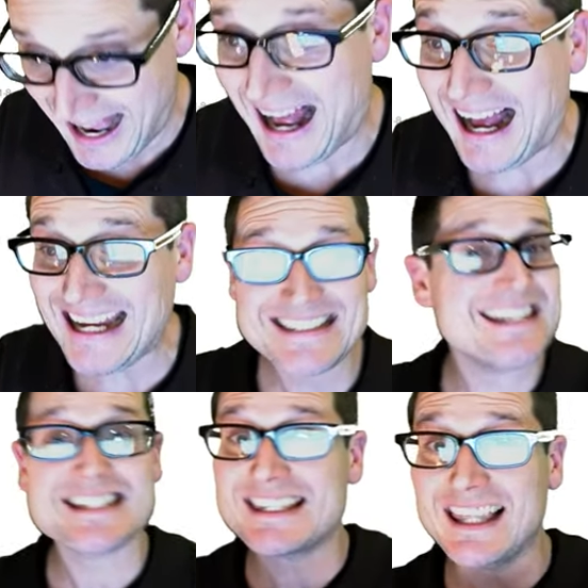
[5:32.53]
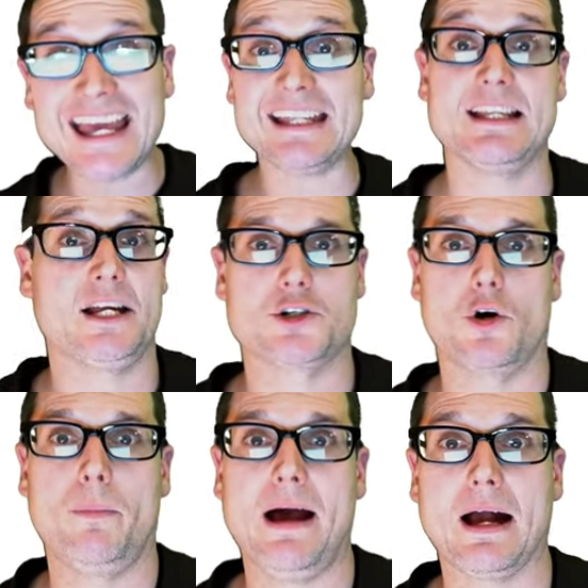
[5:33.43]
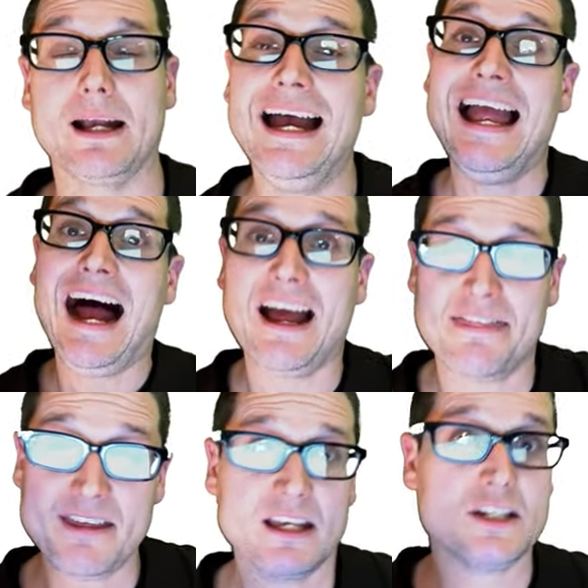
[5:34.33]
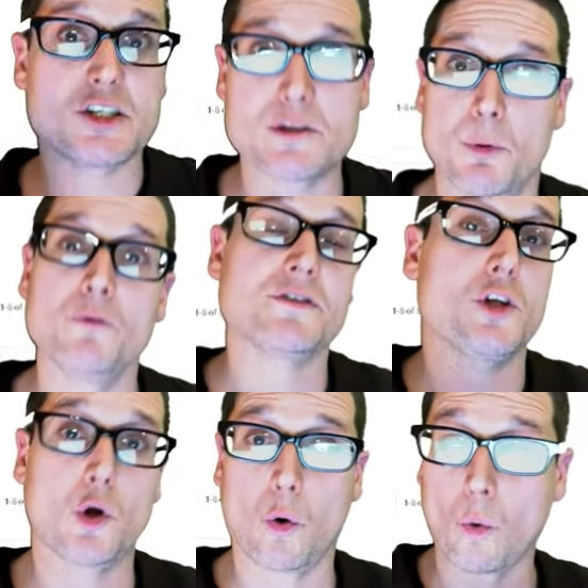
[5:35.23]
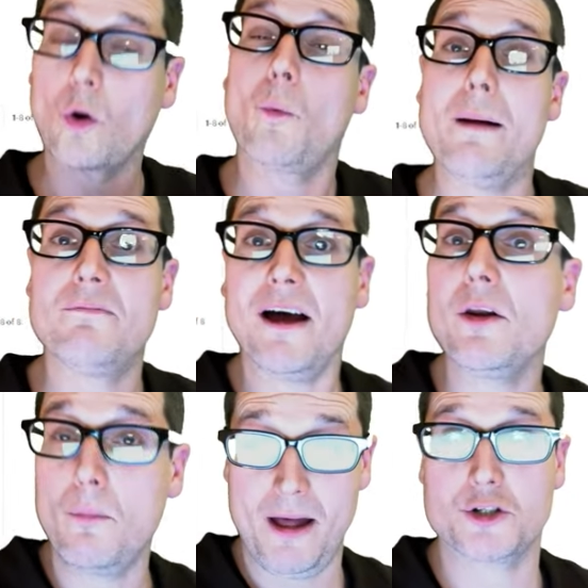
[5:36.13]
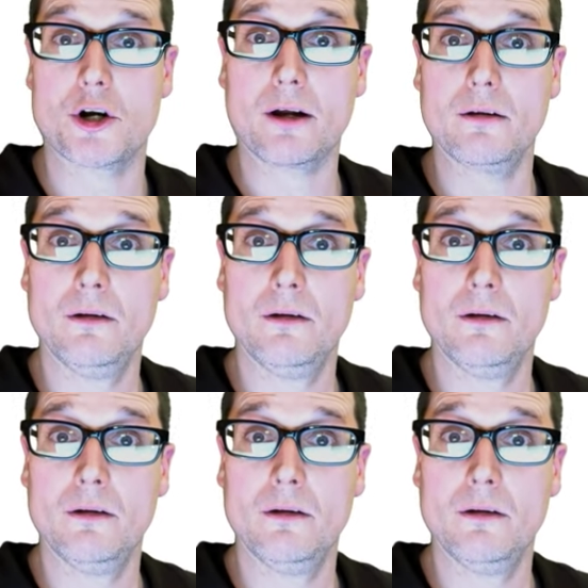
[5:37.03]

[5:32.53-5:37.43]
I dislike Nitro Pack. I think it spoofs the core web vital metric.